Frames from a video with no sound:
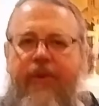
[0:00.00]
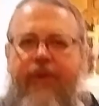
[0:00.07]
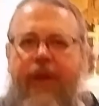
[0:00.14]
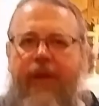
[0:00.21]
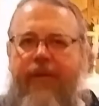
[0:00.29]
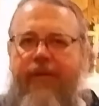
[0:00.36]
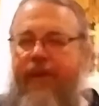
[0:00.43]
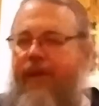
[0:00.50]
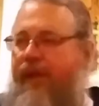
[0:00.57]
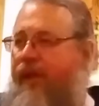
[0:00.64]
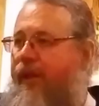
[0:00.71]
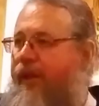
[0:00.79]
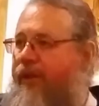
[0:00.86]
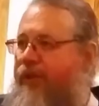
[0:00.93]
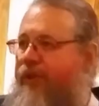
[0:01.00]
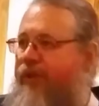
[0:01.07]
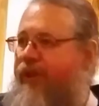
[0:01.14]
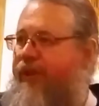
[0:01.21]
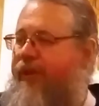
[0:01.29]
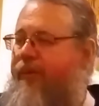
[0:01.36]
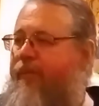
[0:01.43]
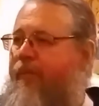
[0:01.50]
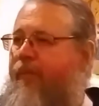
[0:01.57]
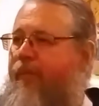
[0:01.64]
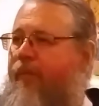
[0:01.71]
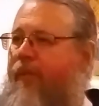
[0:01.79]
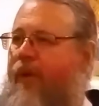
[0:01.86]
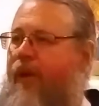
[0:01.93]
the side of the East
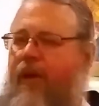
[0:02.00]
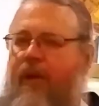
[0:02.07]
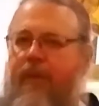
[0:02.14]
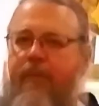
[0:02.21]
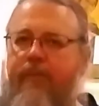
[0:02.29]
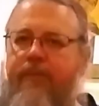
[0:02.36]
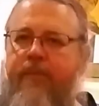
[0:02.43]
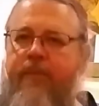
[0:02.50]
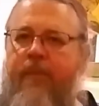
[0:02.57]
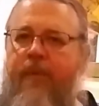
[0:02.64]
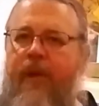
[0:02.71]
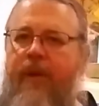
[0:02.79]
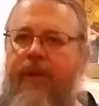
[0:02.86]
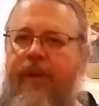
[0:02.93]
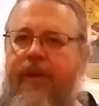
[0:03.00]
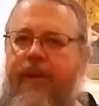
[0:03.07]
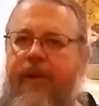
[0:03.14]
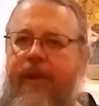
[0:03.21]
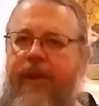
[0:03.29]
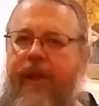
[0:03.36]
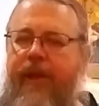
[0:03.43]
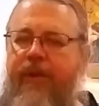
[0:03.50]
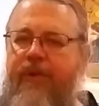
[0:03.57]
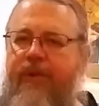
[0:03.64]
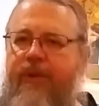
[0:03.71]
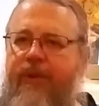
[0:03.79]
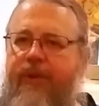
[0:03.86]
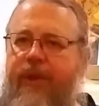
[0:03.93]
um, that
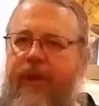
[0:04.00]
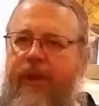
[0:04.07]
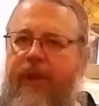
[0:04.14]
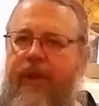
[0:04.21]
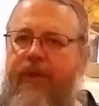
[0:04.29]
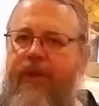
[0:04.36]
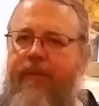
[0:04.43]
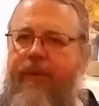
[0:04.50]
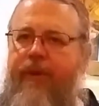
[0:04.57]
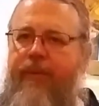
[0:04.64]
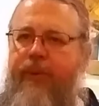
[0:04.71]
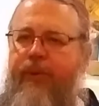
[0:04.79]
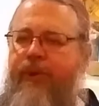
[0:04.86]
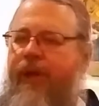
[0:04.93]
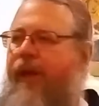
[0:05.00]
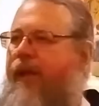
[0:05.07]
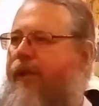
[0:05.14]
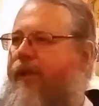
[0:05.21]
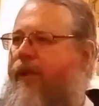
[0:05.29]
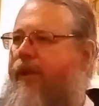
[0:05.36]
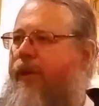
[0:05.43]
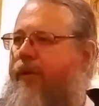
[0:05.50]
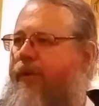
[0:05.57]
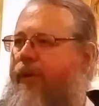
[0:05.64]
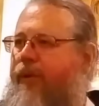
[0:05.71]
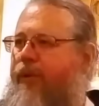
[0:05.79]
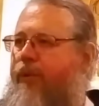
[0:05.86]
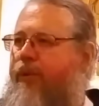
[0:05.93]
occasioned some of the brutality
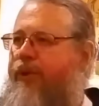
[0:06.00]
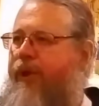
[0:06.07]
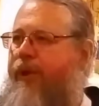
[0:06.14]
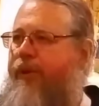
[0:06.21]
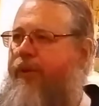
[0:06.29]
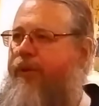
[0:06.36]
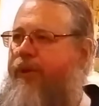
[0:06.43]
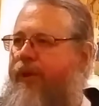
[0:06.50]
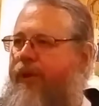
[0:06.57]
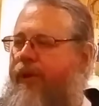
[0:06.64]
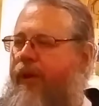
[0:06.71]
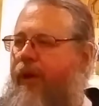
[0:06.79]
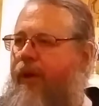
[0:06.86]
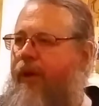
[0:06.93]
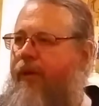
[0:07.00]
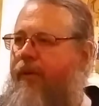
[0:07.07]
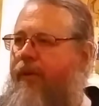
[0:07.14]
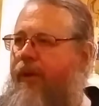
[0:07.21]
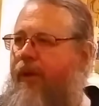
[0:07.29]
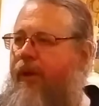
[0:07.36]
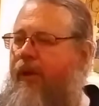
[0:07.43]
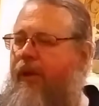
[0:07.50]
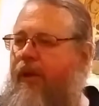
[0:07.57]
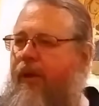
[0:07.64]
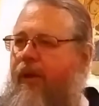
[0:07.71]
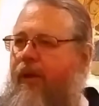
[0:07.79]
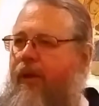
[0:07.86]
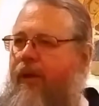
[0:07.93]
of the Crusaders. Uh,
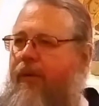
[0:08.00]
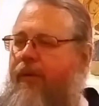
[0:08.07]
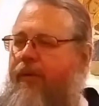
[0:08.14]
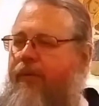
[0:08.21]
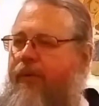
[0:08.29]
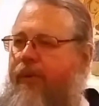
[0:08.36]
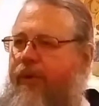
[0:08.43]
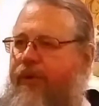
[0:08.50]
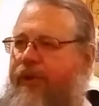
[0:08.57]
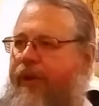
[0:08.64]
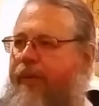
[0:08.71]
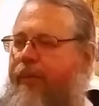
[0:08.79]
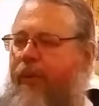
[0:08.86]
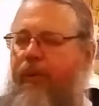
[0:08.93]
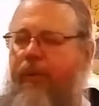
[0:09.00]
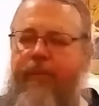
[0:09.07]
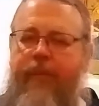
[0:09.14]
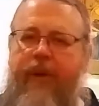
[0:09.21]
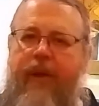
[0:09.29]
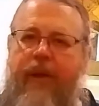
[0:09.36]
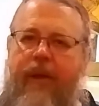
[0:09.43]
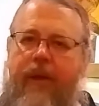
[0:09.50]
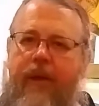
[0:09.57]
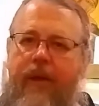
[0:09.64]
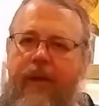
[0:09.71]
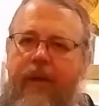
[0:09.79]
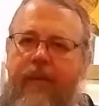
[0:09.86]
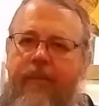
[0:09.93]
uh, for example,
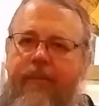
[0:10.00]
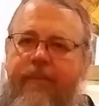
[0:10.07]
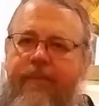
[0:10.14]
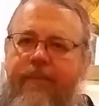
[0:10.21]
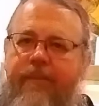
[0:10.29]
um,